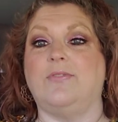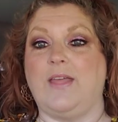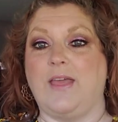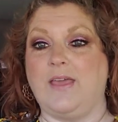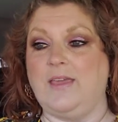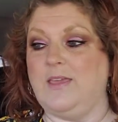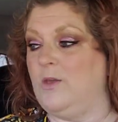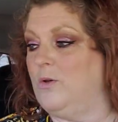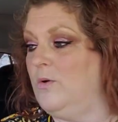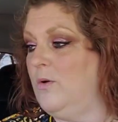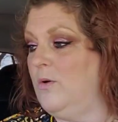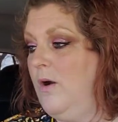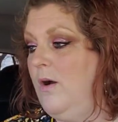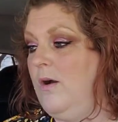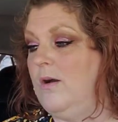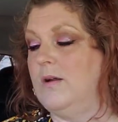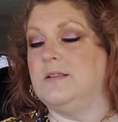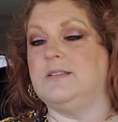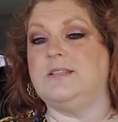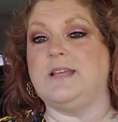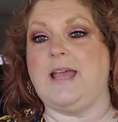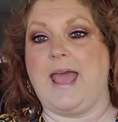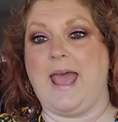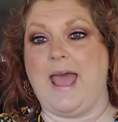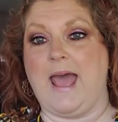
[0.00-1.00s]
thank you
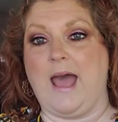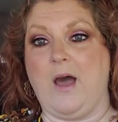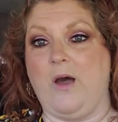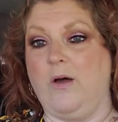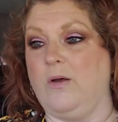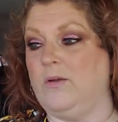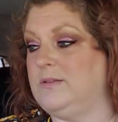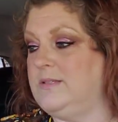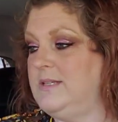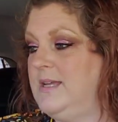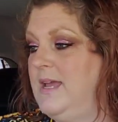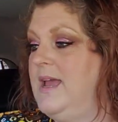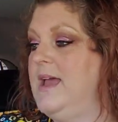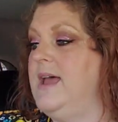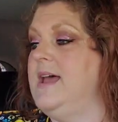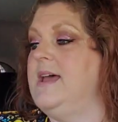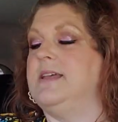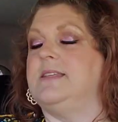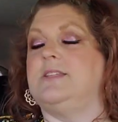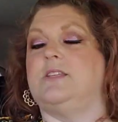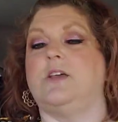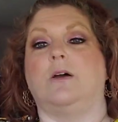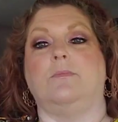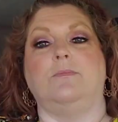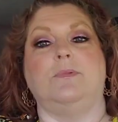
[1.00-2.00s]
cards out.
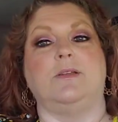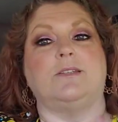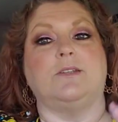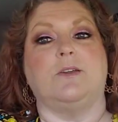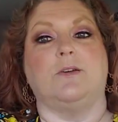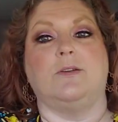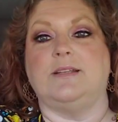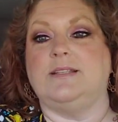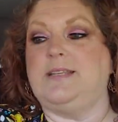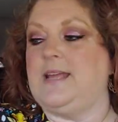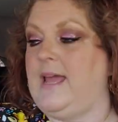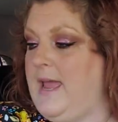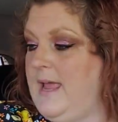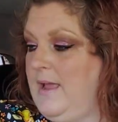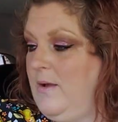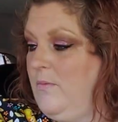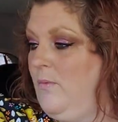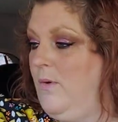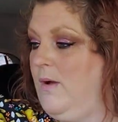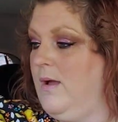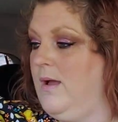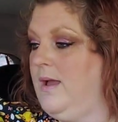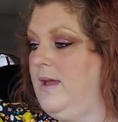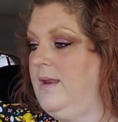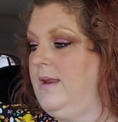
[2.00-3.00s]
So I'm just going to take
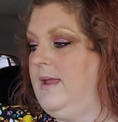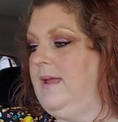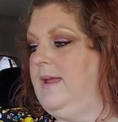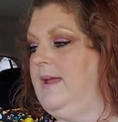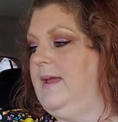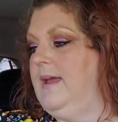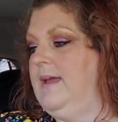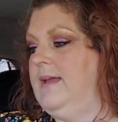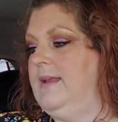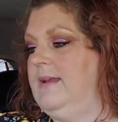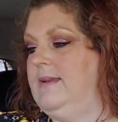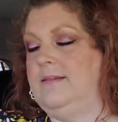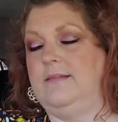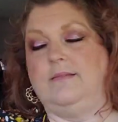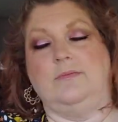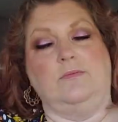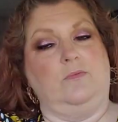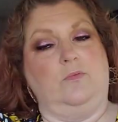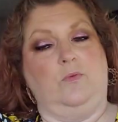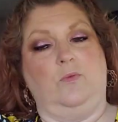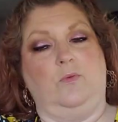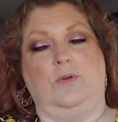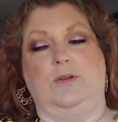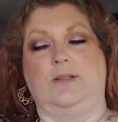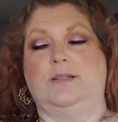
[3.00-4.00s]
one and
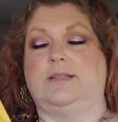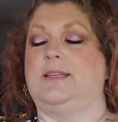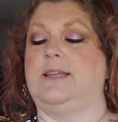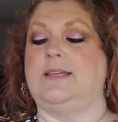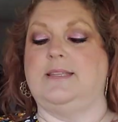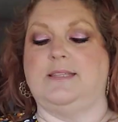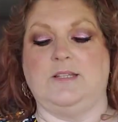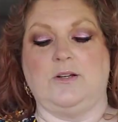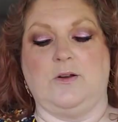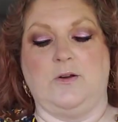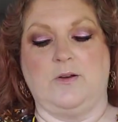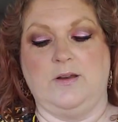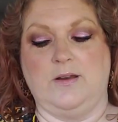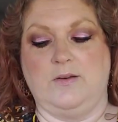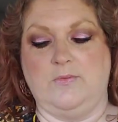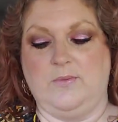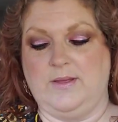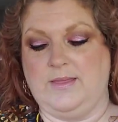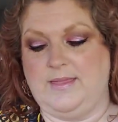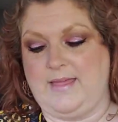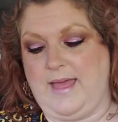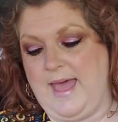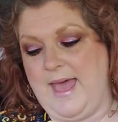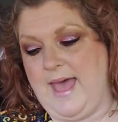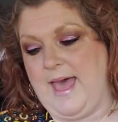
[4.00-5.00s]
we'll just get started
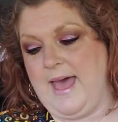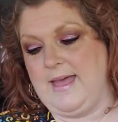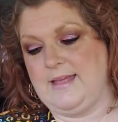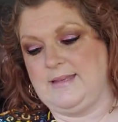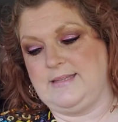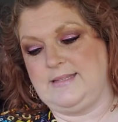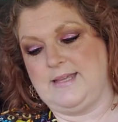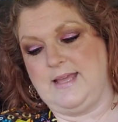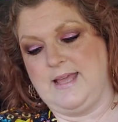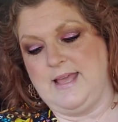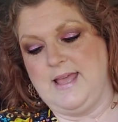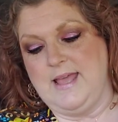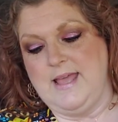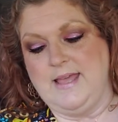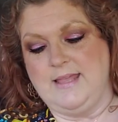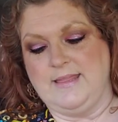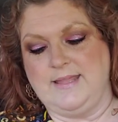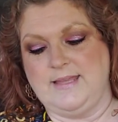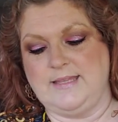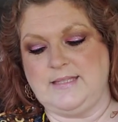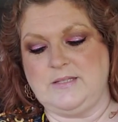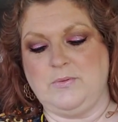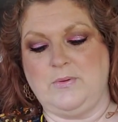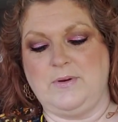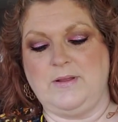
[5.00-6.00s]
with that.
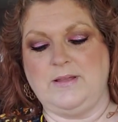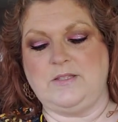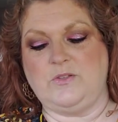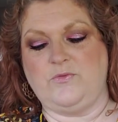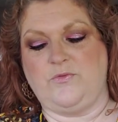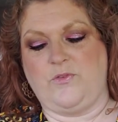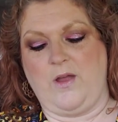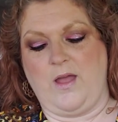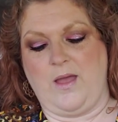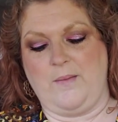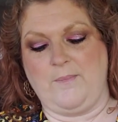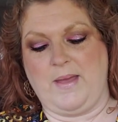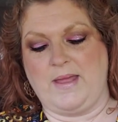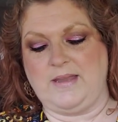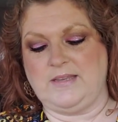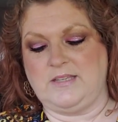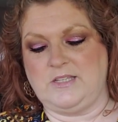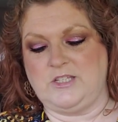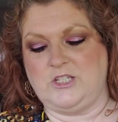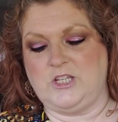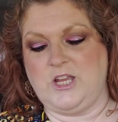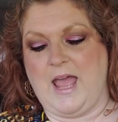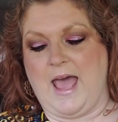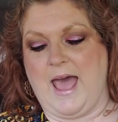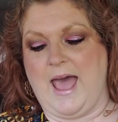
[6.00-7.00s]
This one is from
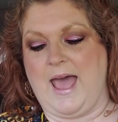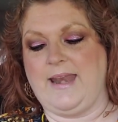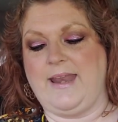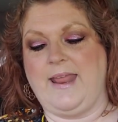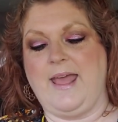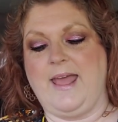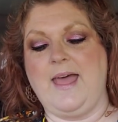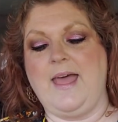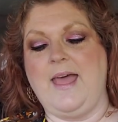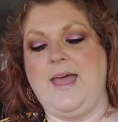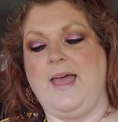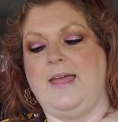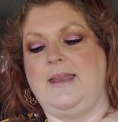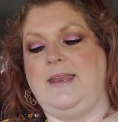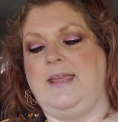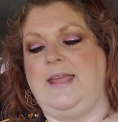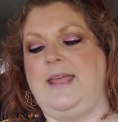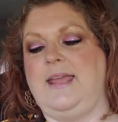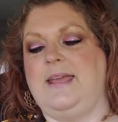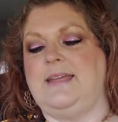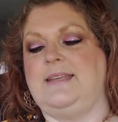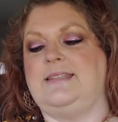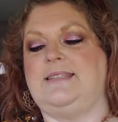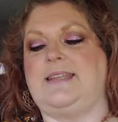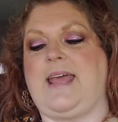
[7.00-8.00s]
China
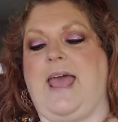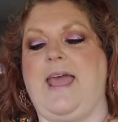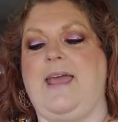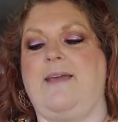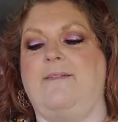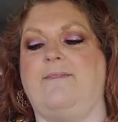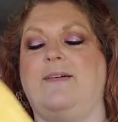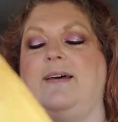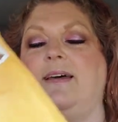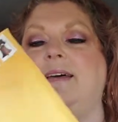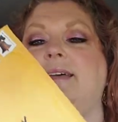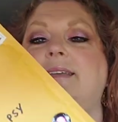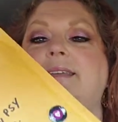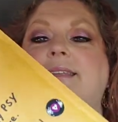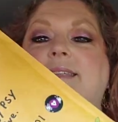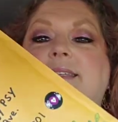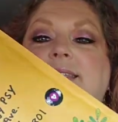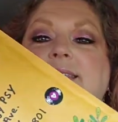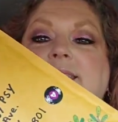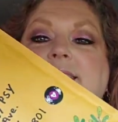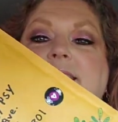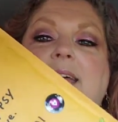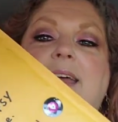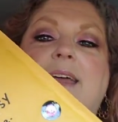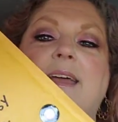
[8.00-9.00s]
Honey Davis
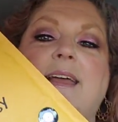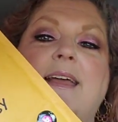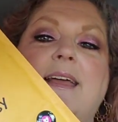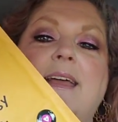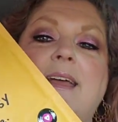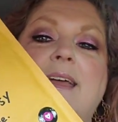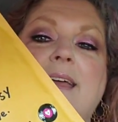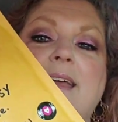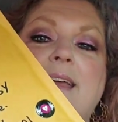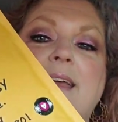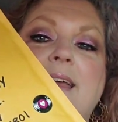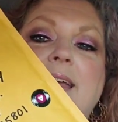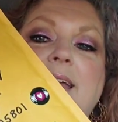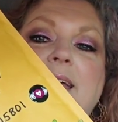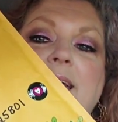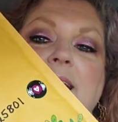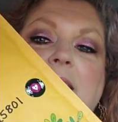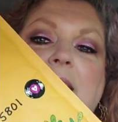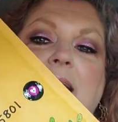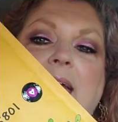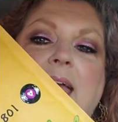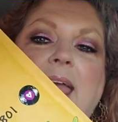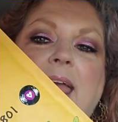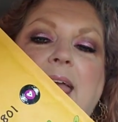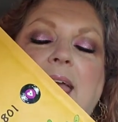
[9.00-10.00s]

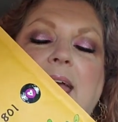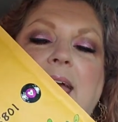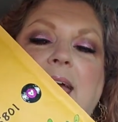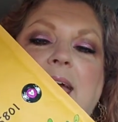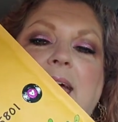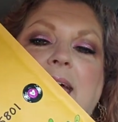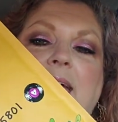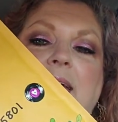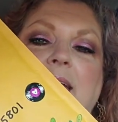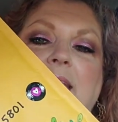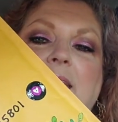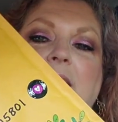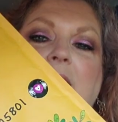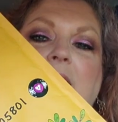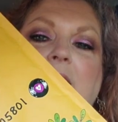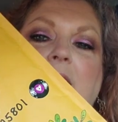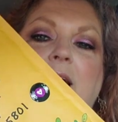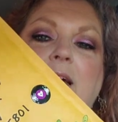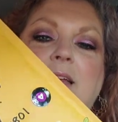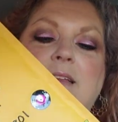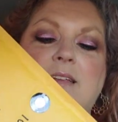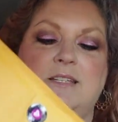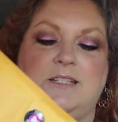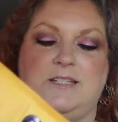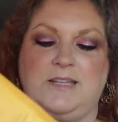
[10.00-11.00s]
and
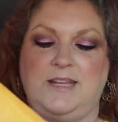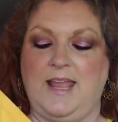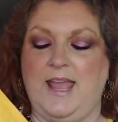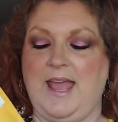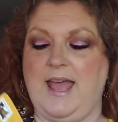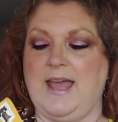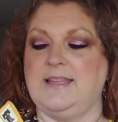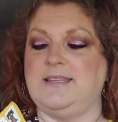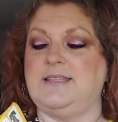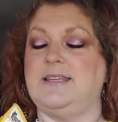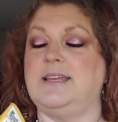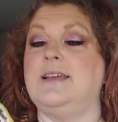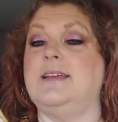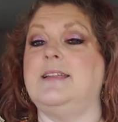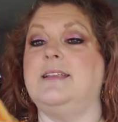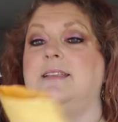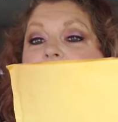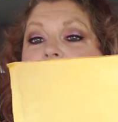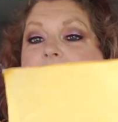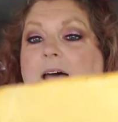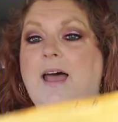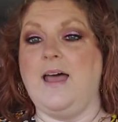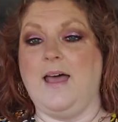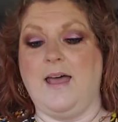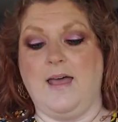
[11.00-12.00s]
she has a,
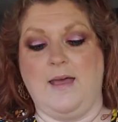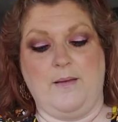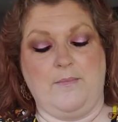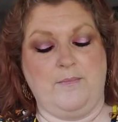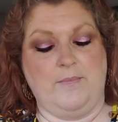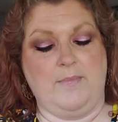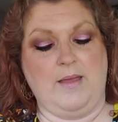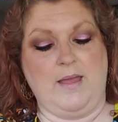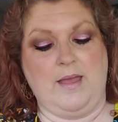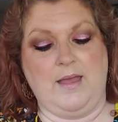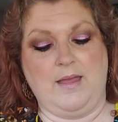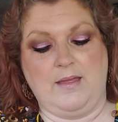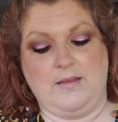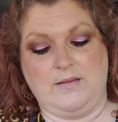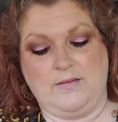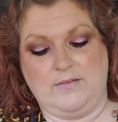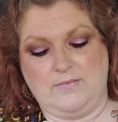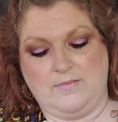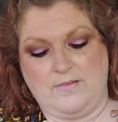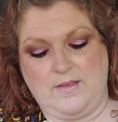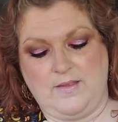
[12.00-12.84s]
um, a,